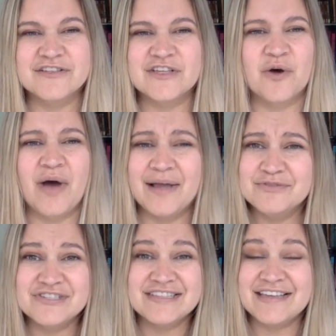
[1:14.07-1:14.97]
So I'm
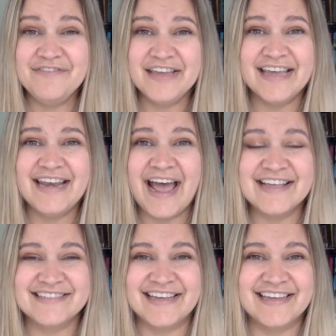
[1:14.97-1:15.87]
just leaving it
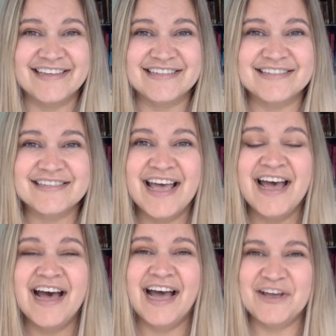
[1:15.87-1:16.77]
as is.
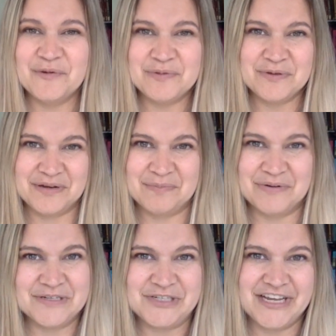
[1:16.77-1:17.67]
I hope you can
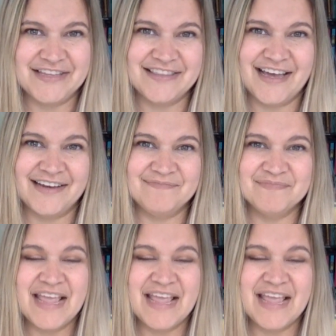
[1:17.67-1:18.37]
appreciate that.